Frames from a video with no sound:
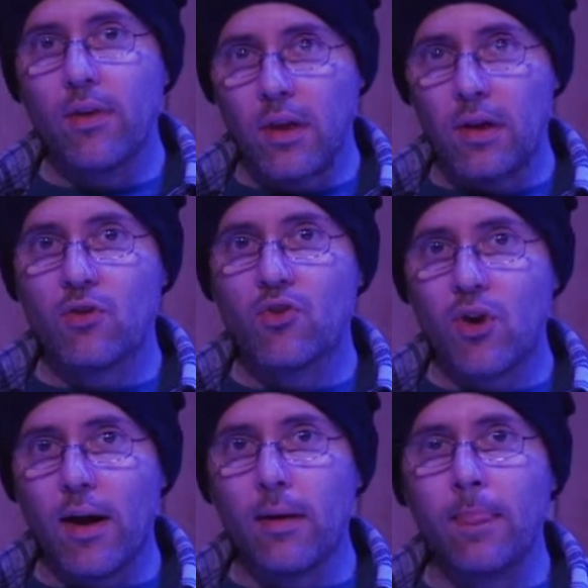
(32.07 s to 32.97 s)
night
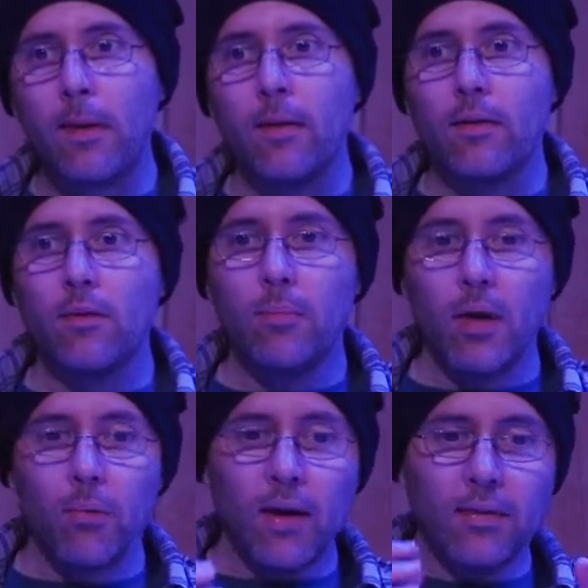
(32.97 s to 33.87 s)
shot. You
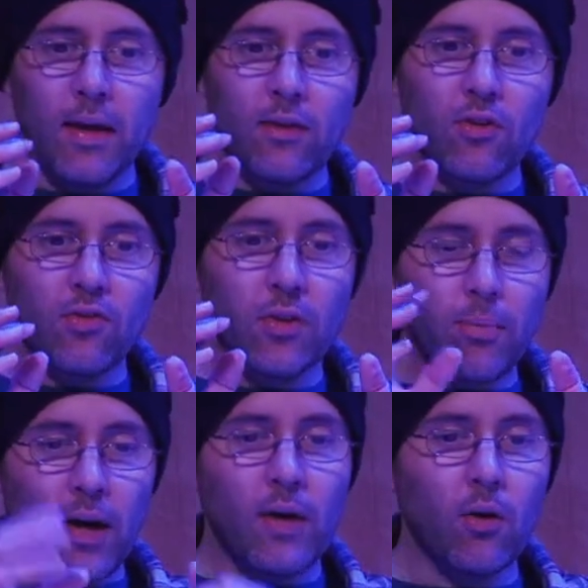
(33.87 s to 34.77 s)
might want to take just the
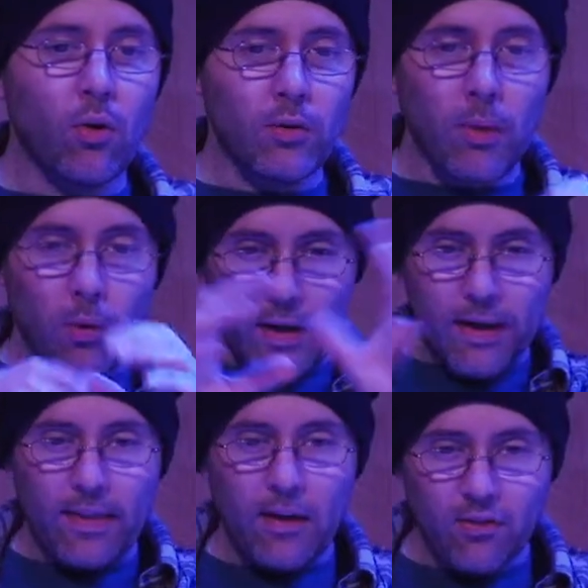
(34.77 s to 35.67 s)
bride, or you might want to
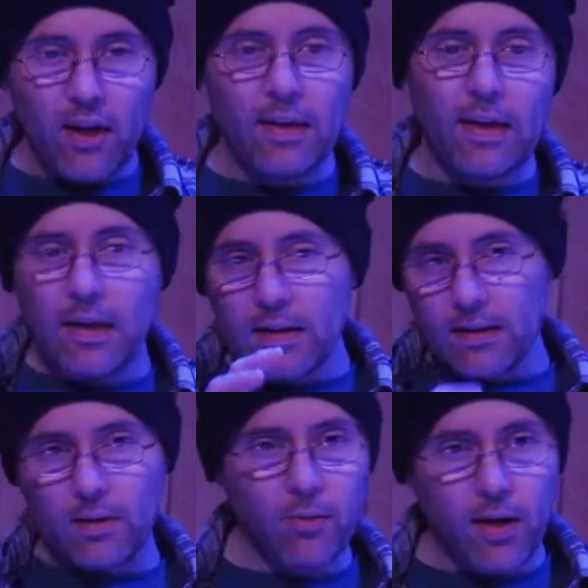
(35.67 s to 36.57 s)
get that shot and
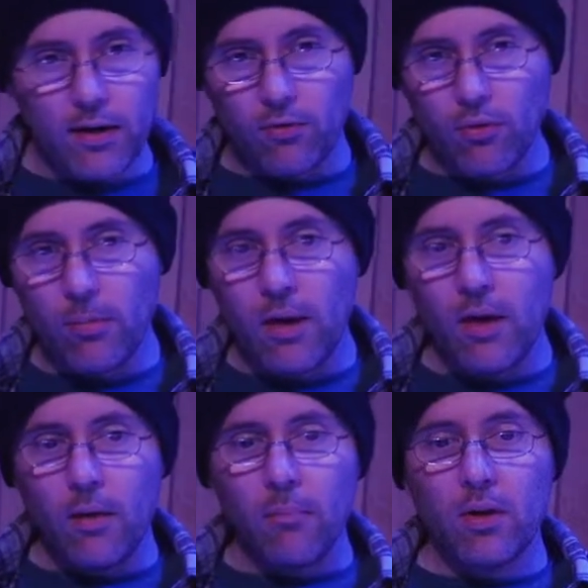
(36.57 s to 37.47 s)
get the bride and groom.
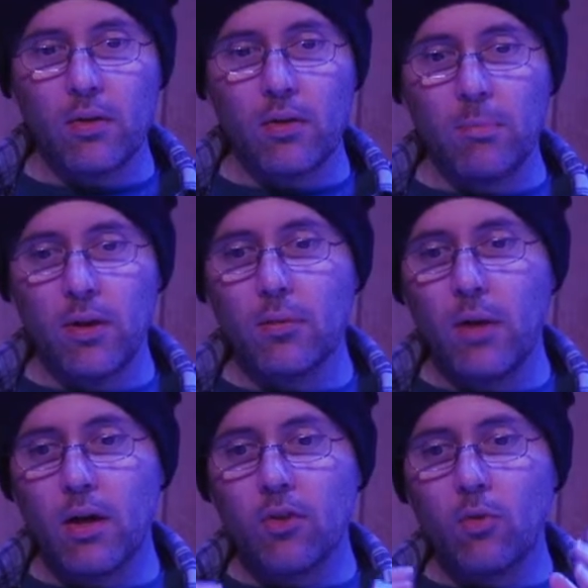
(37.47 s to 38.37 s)
But you
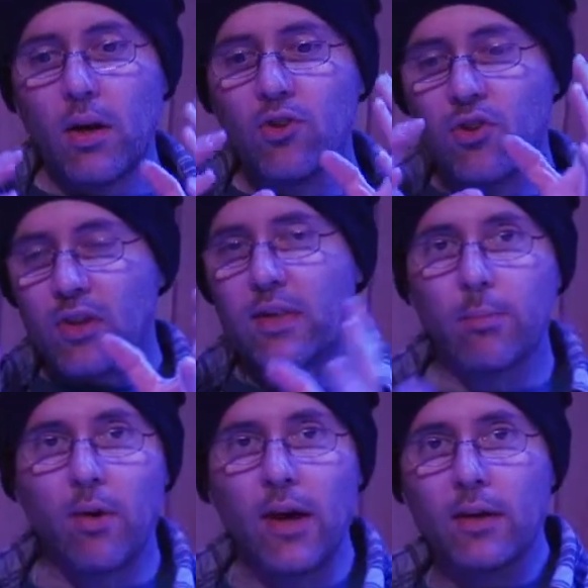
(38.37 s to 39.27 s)
might also want to just get the
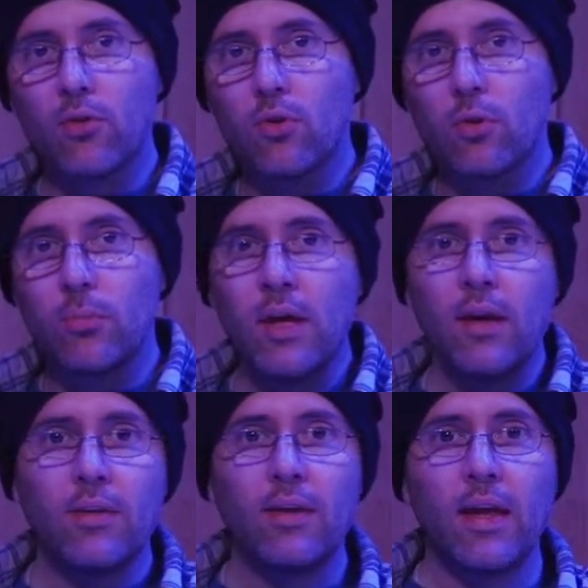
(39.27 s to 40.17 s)
bride and groom,
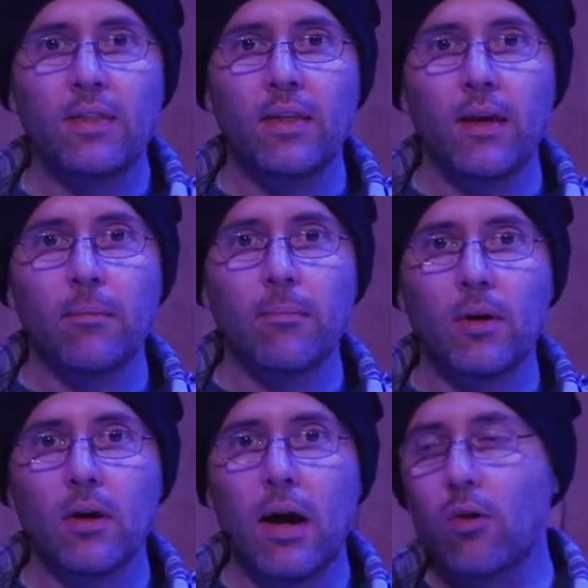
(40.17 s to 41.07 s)
take
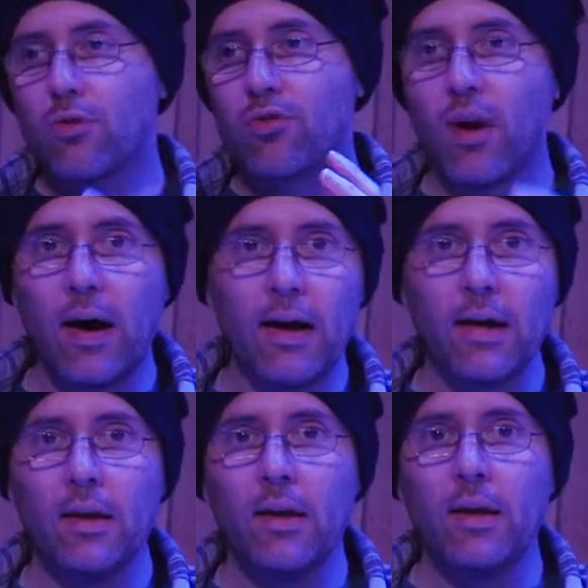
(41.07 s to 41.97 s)
them
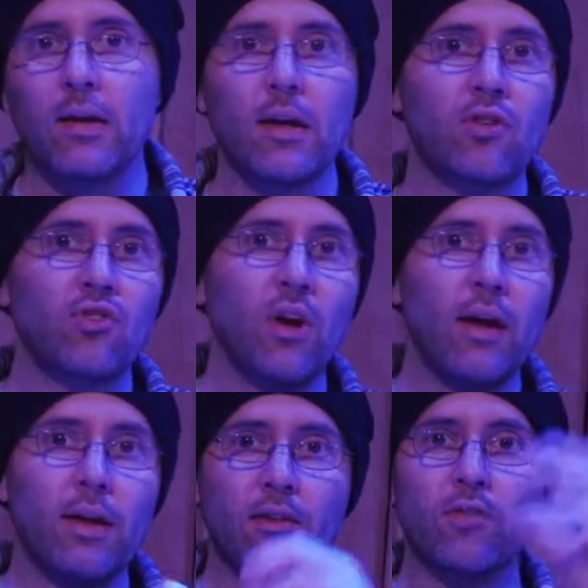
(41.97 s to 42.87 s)
outside, get a
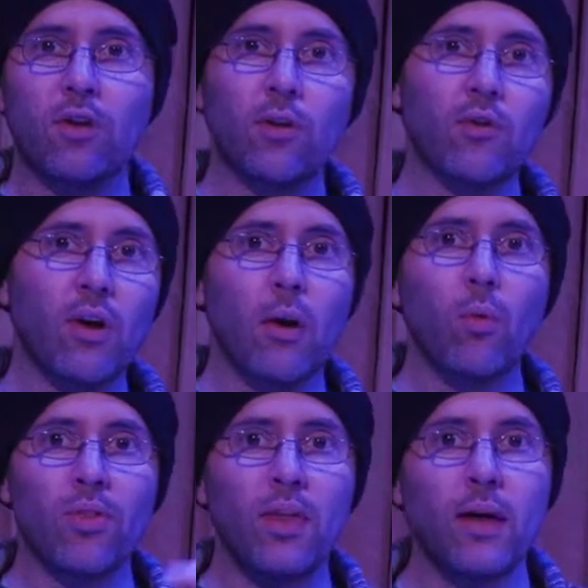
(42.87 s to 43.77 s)
shot, an exterior shot
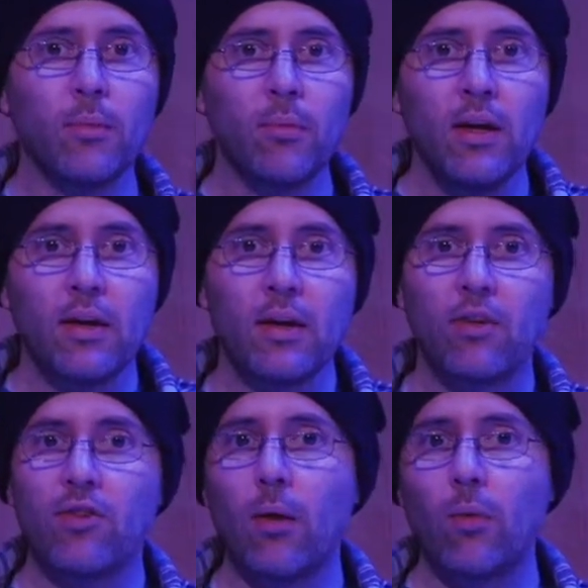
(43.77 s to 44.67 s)
with them, get a
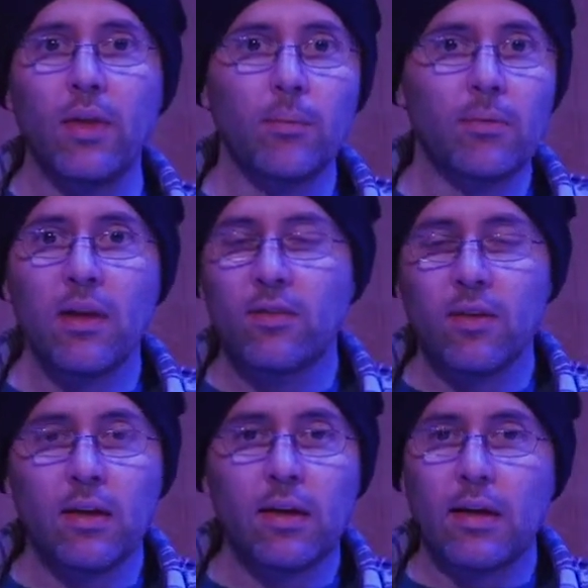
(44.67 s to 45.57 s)
shot with them
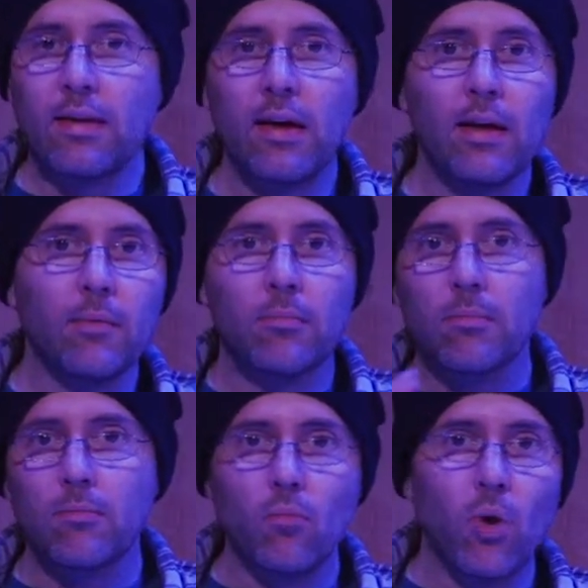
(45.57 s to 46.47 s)
kissing at night,
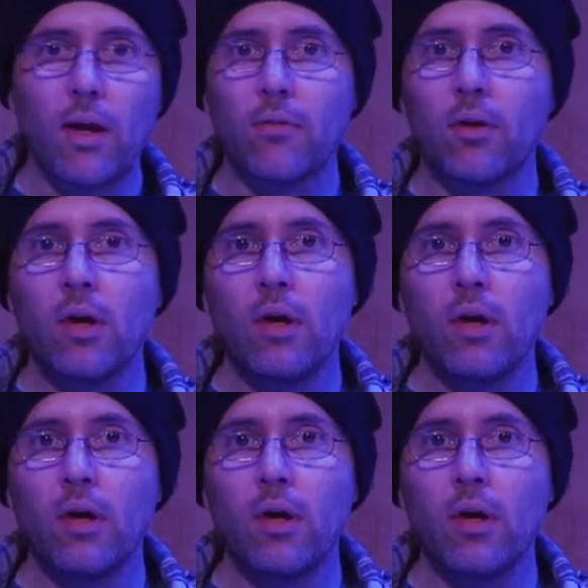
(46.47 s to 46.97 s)
whatever.